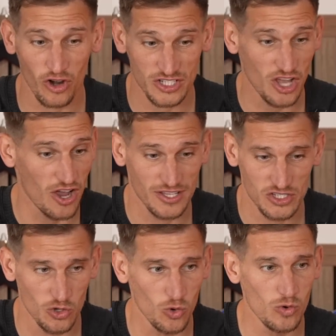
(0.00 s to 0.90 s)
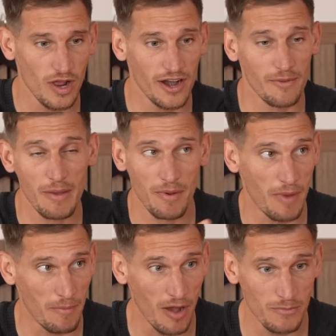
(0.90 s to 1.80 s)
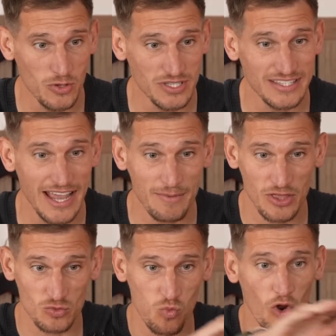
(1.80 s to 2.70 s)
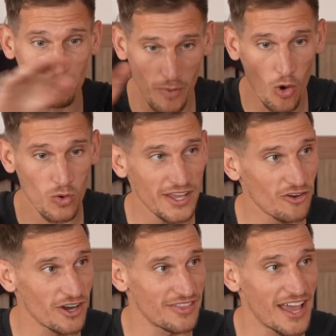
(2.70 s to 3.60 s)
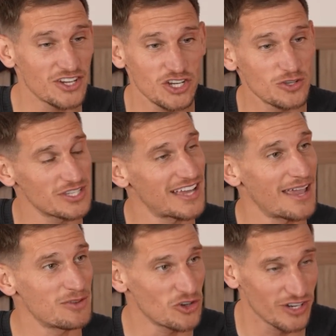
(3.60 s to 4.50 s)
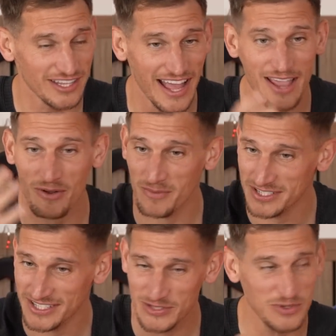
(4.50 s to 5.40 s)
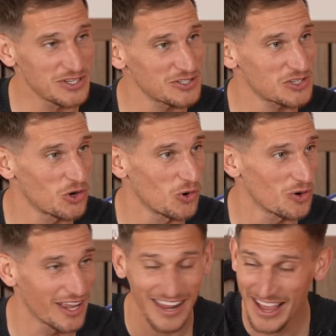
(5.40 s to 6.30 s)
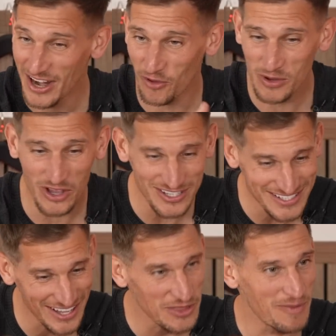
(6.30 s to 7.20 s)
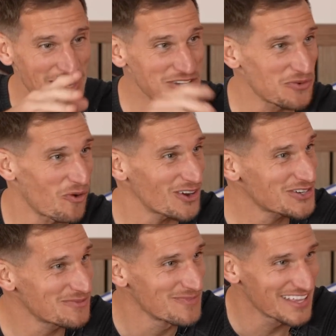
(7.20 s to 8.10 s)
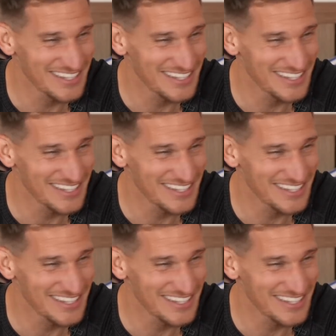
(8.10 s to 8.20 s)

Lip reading: I started school, and I remember my mum used to take me. There's one bowling green there. She used to take me during the day when my sister was at school. And, like, we'd go and sit on the bench and watch them.